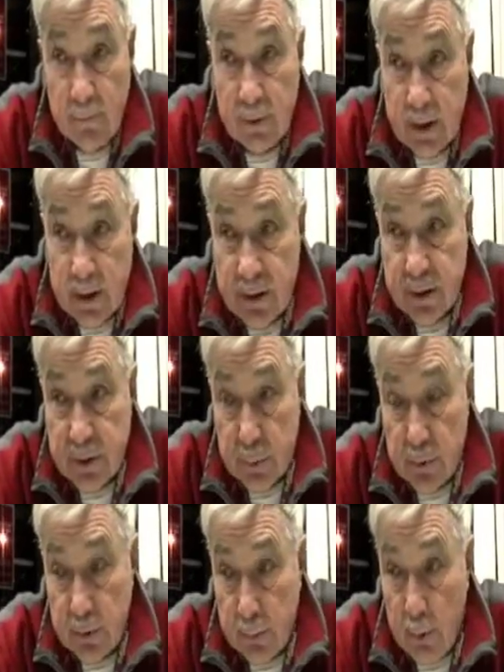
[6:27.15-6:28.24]
if it doesn't
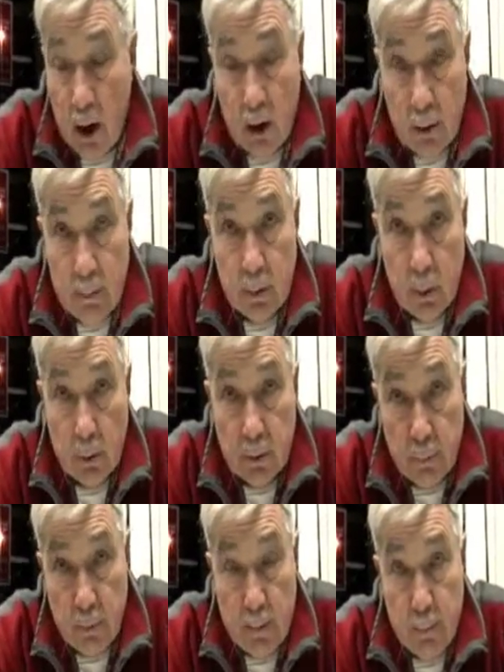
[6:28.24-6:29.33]
suit the Parliament
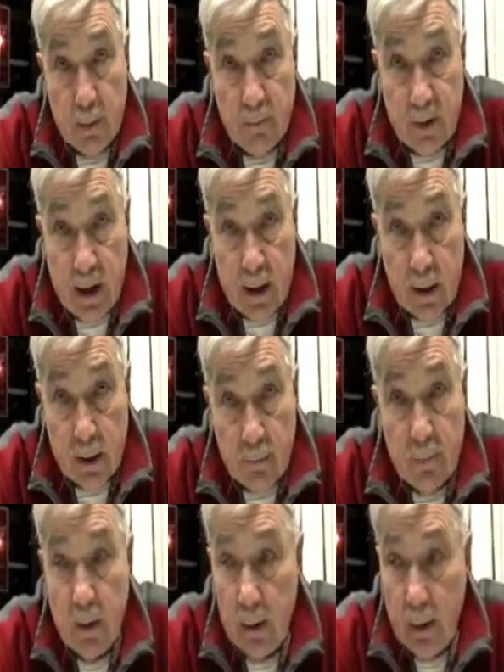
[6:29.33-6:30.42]
or the people of
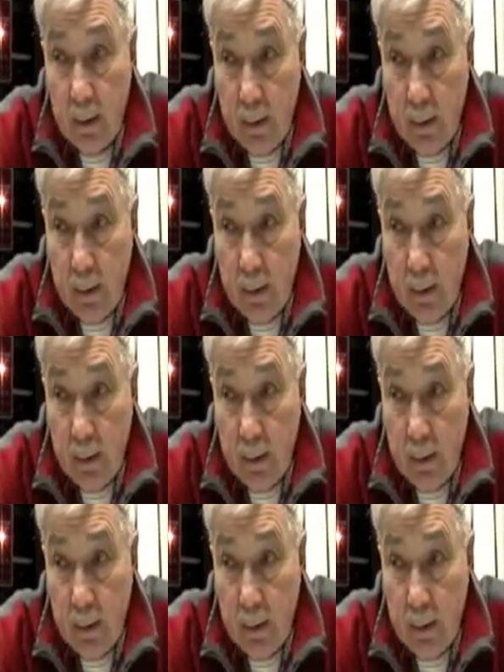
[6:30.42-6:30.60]
Canada,